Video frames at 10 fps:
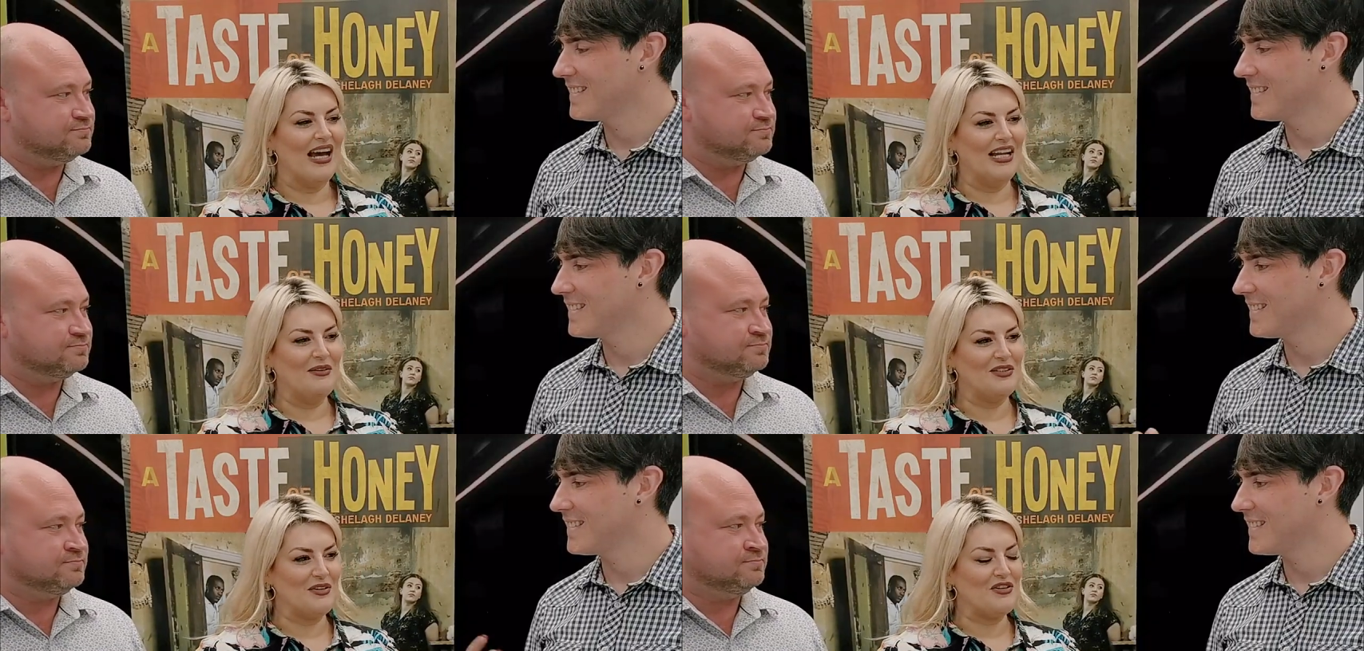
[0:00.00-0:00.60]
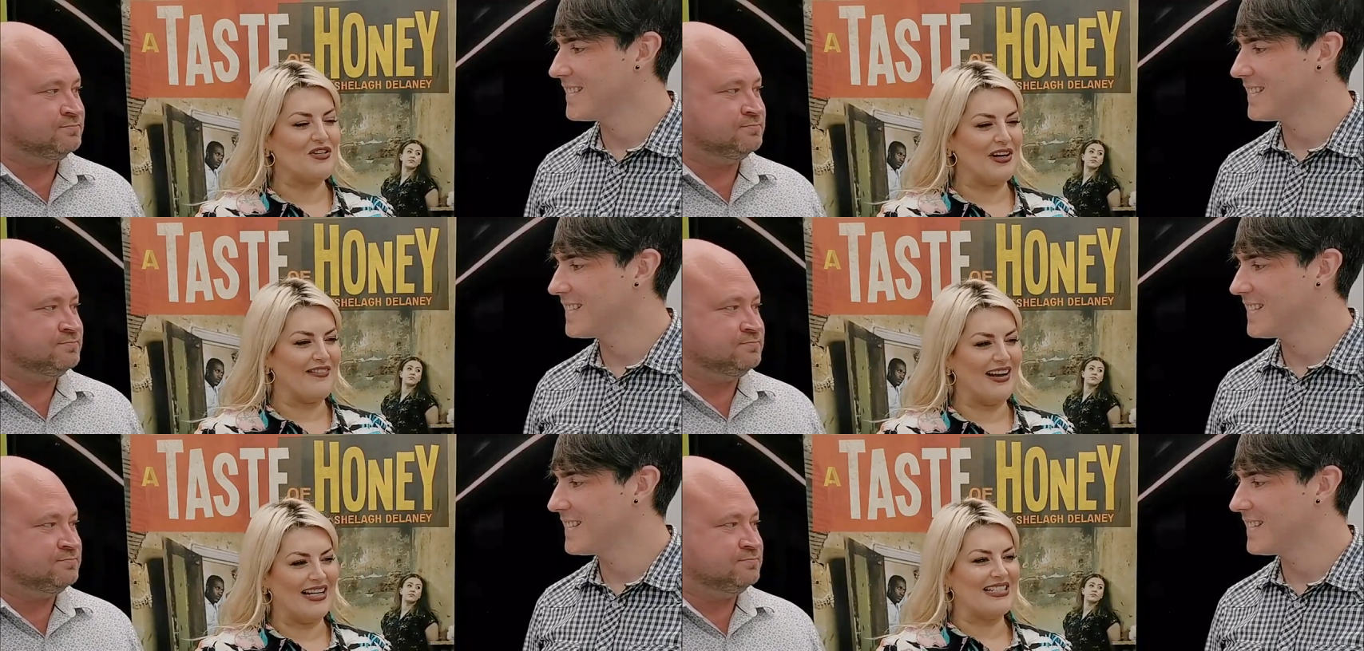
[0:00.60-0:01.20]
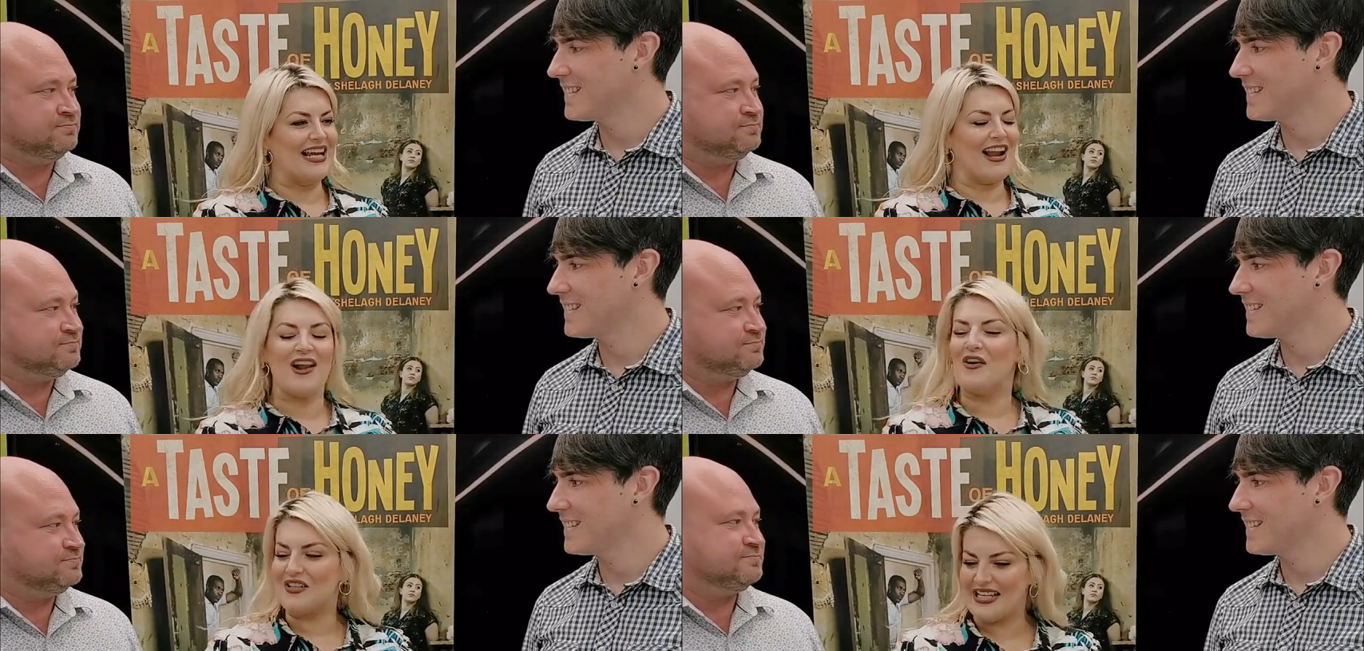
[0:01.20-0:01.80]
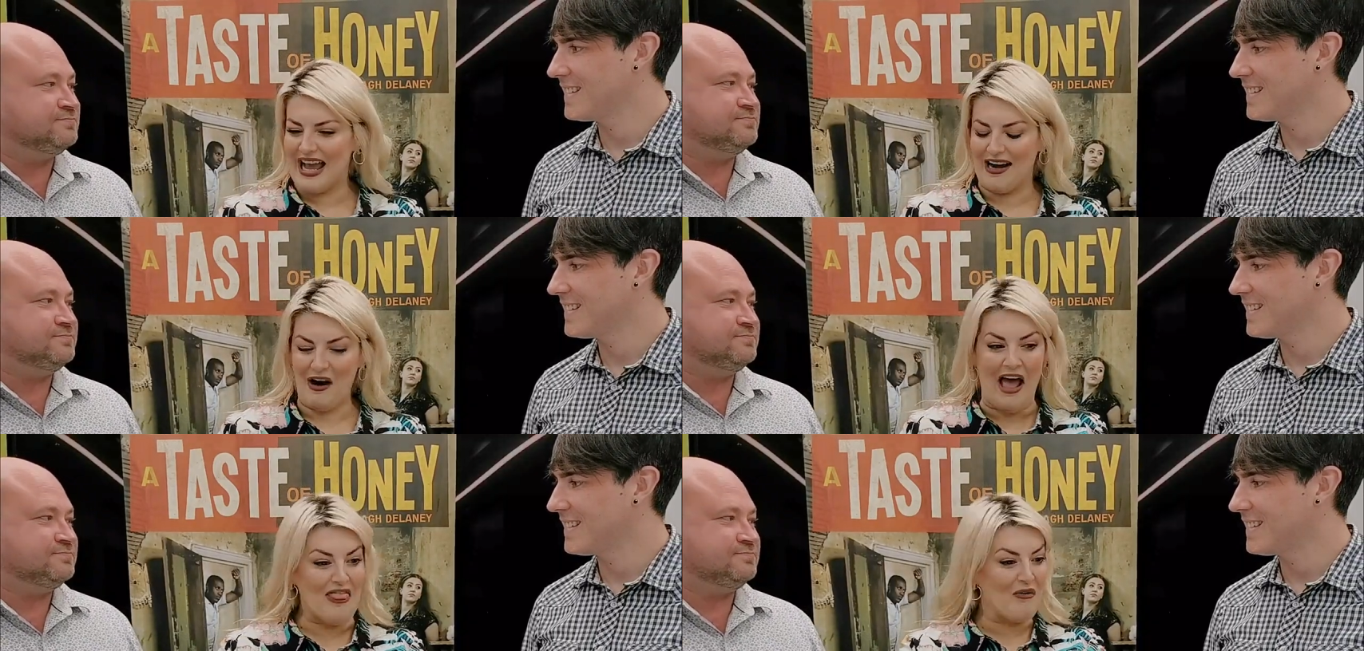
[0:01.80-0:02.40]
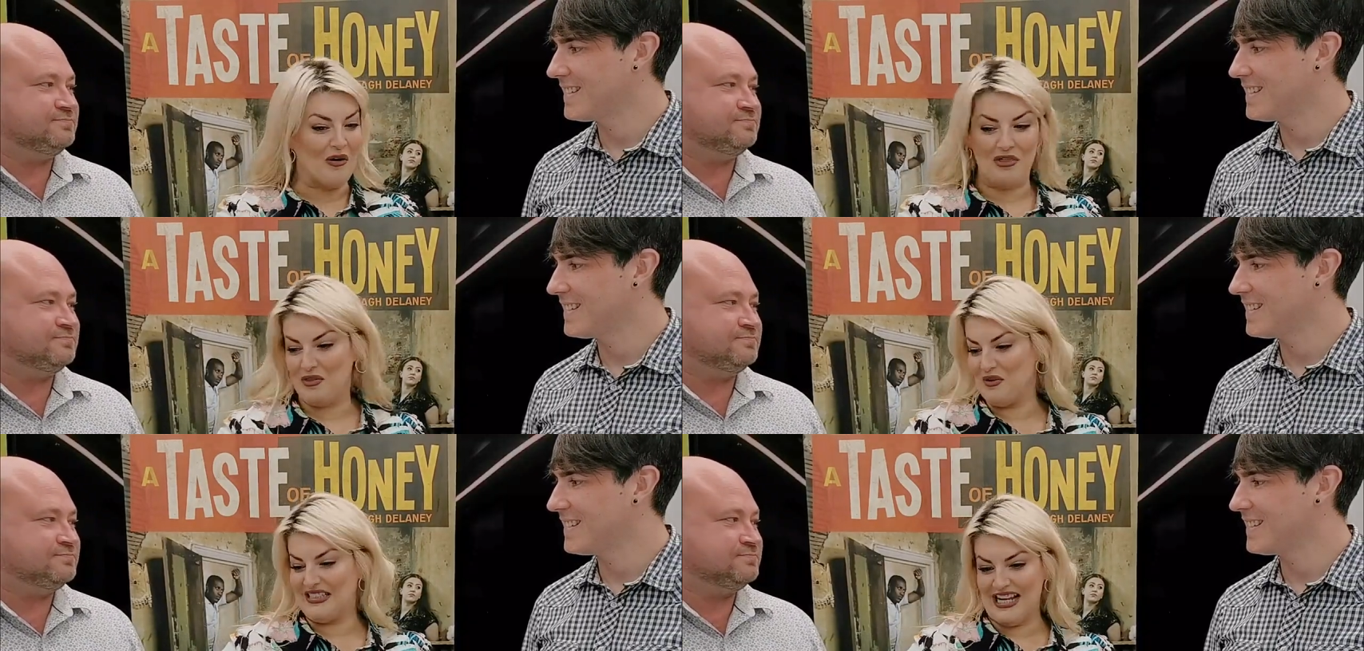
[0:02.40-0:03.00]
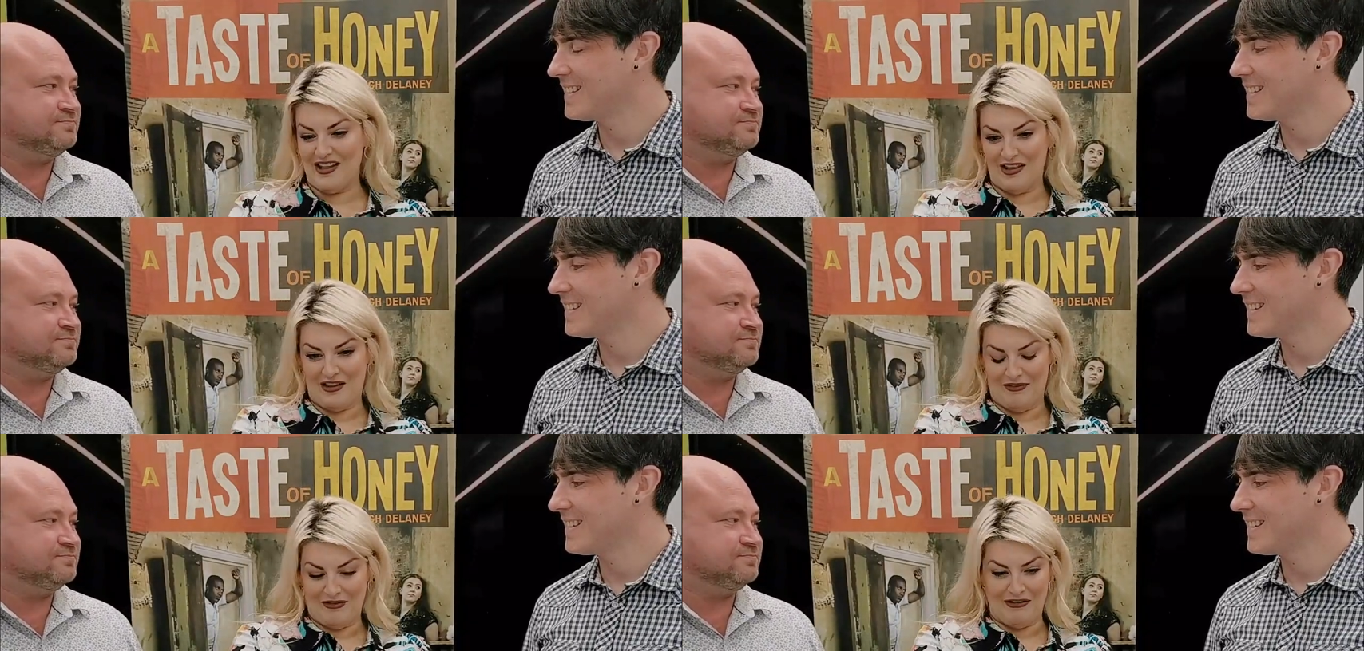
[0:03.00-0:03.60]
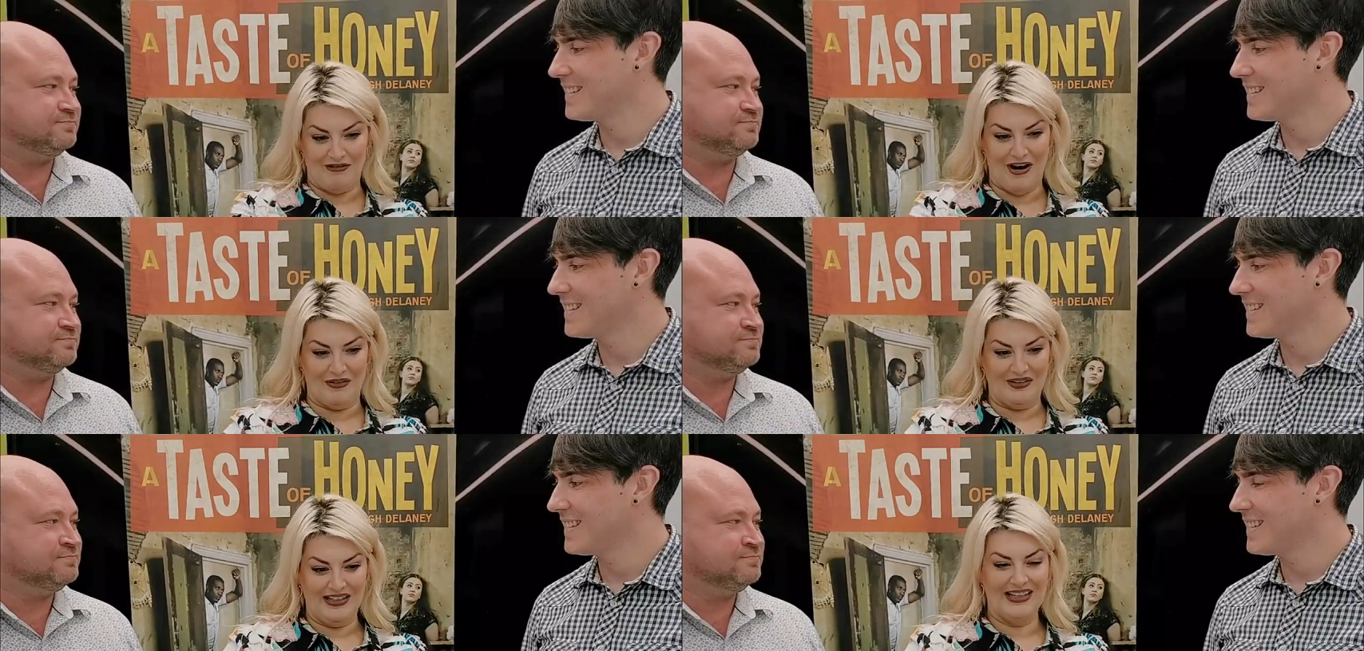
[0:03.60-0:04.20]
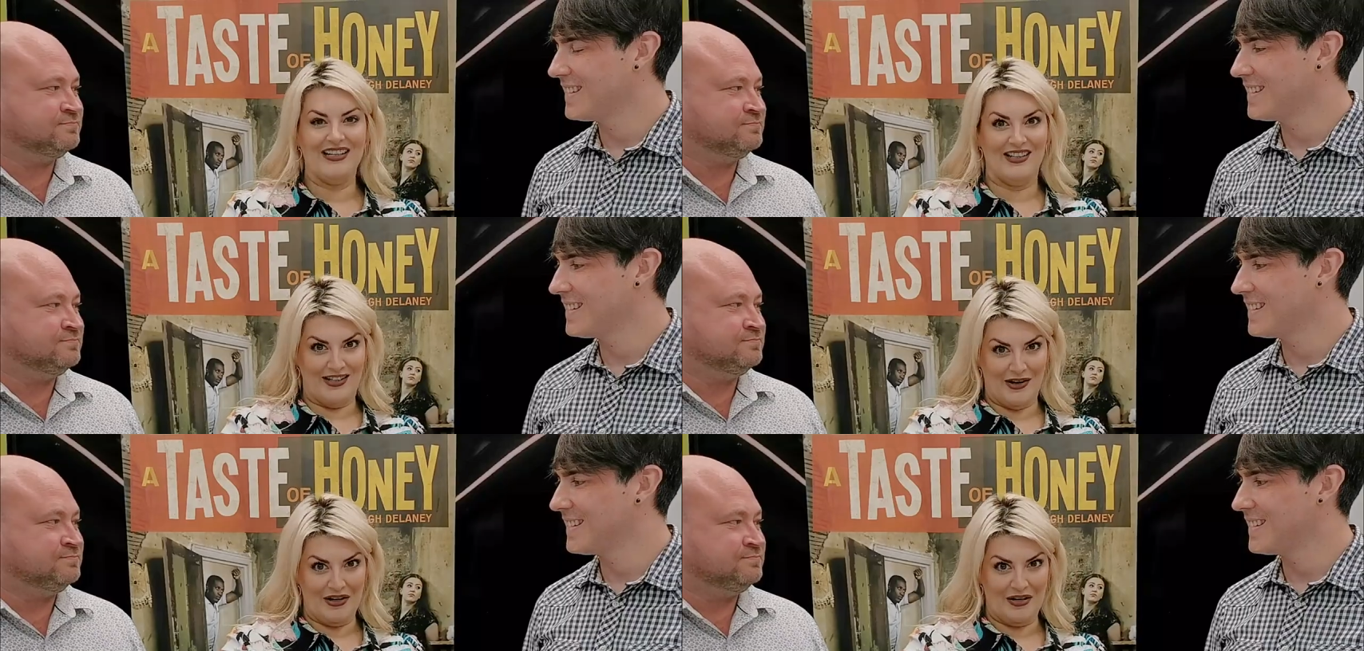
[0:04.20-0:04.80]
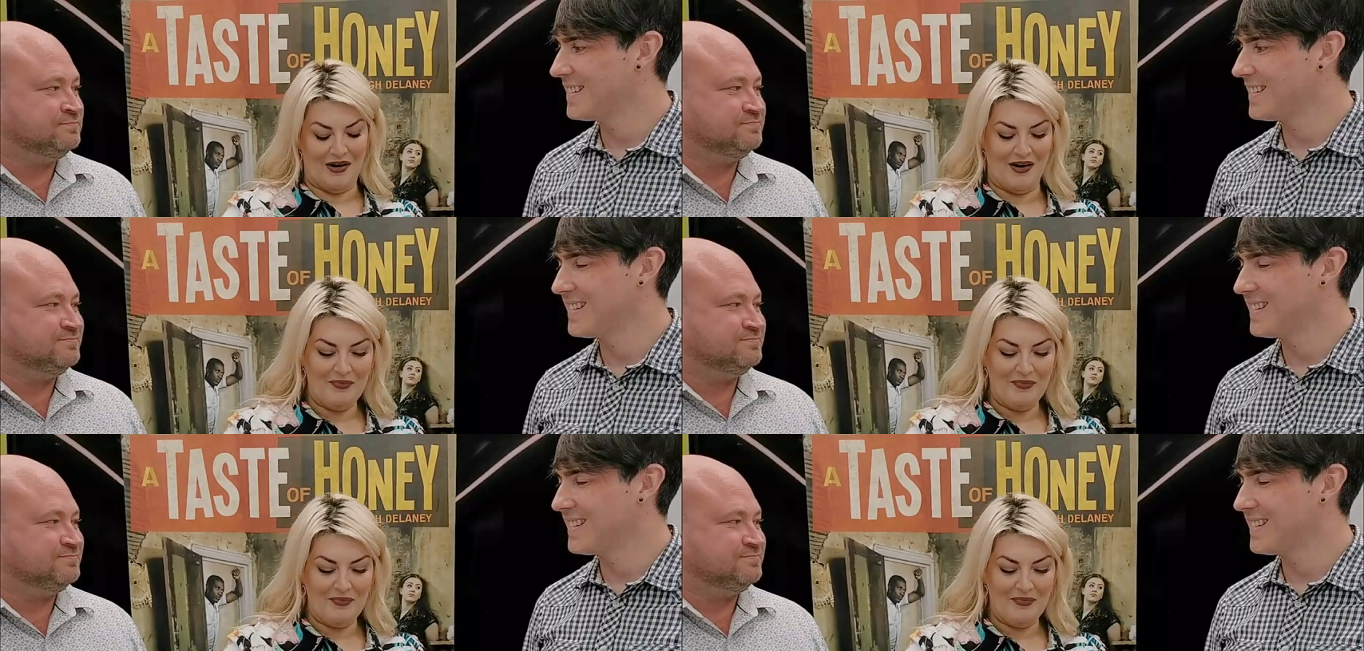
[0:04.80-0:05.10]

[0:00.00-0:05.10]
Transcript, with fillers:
Speaker 1: And I was doing Shirley Valentine, and I looked out, and they were they were sat in the front row, you know who you are,